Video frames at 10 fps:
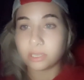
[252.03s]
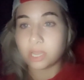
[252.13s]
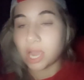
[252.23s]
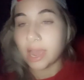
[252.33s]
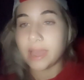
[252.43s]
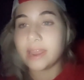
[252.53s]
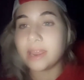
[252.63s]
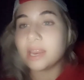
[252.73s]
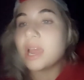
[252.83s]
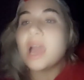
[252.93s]
I
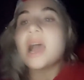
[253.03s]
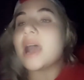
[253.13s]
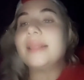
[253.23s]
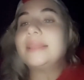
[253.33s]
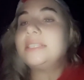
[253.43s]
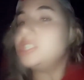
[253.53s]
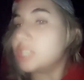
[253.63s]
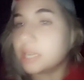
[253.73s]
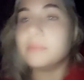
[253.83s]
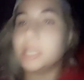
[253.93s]
I
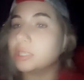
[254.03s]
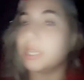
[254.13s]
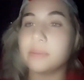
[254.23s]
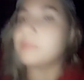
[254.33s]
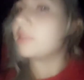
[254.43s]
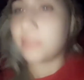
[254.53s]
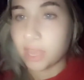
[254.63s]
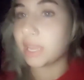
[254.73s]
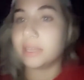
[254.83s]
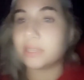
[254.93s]
legitimately am thinking
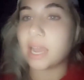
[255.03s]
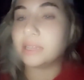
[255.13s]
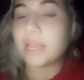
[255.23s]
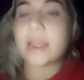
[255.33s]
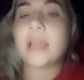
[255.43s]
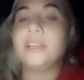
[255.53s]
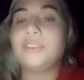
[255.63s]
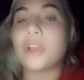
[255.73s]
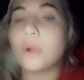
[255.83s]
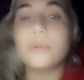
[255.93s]
that. Like I don't
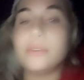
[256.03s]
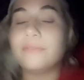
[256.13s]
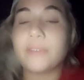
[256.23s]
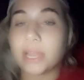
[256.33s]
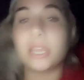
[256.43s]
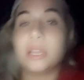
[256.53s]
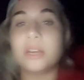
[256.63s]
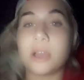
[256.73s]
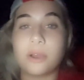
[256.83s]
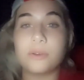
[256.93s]
fucking know.